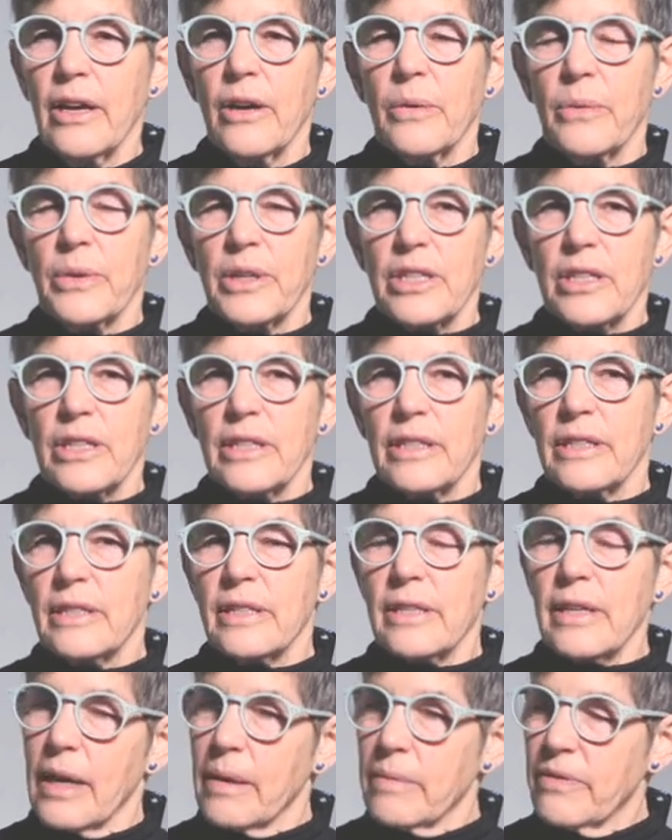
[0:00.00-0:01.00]
which
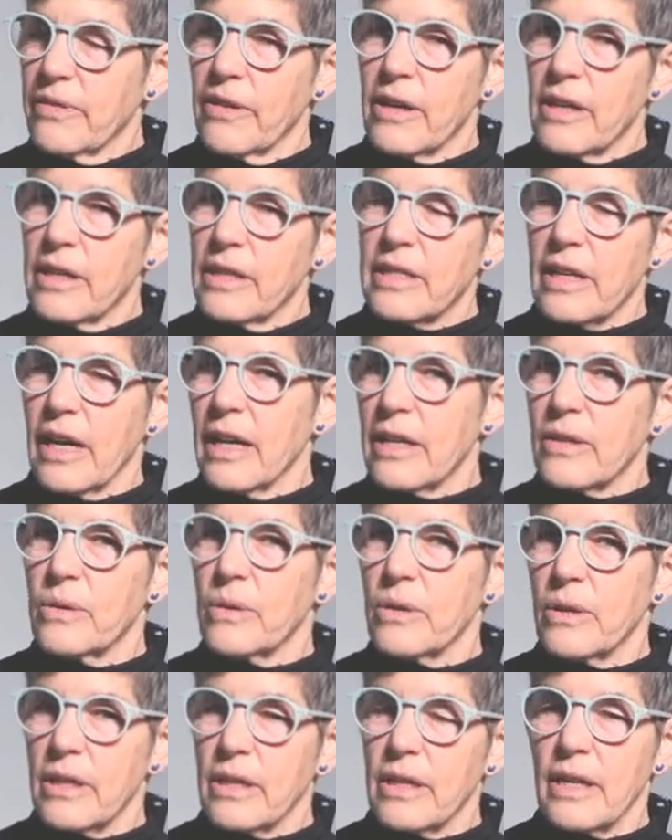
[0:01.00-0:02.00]
is
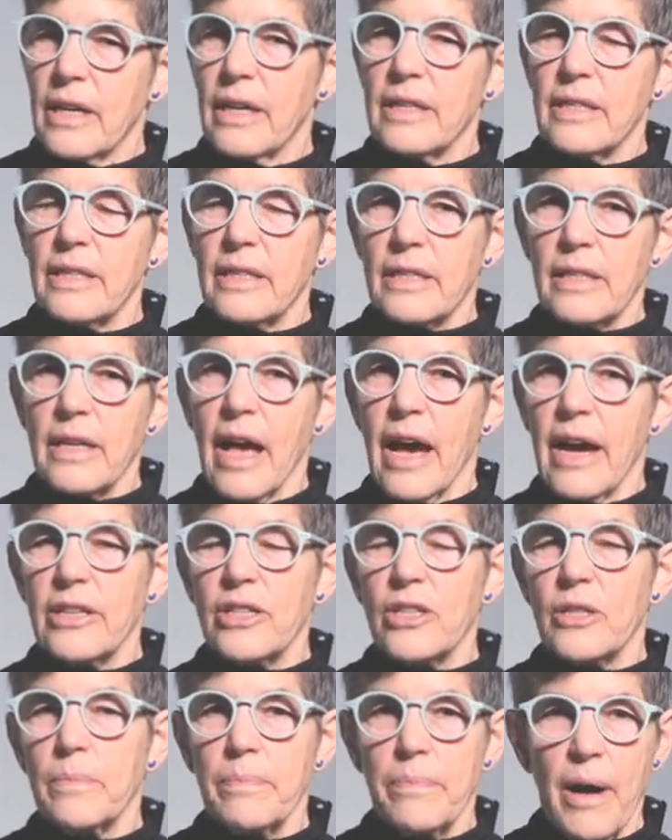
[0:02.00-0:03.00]

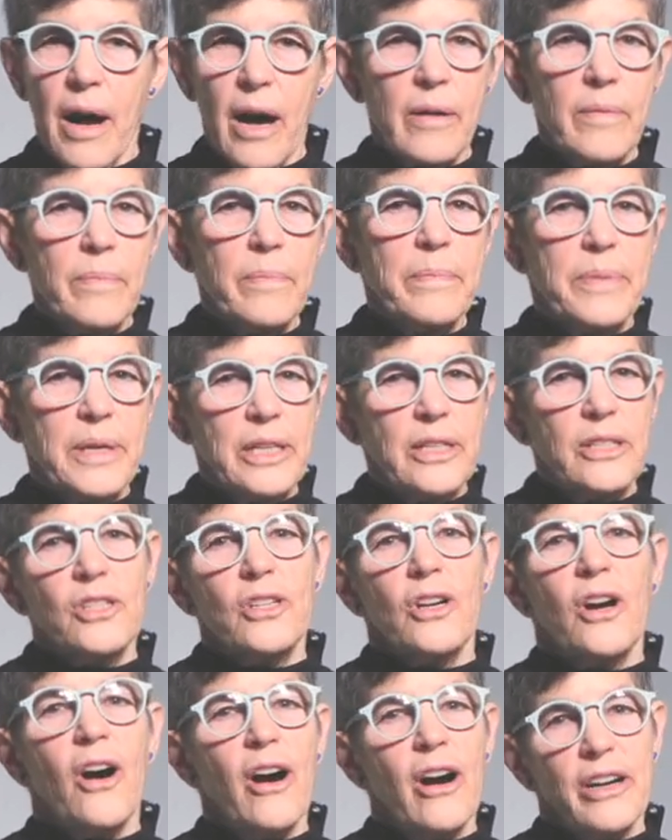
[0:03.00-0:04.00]
amfAR.org/Palm
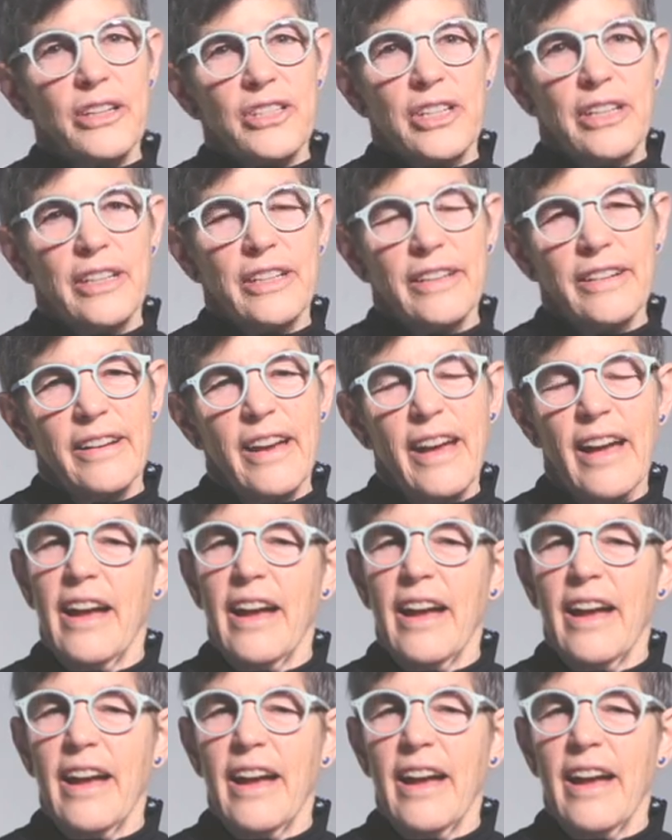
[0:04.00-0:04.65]
Beach Auction.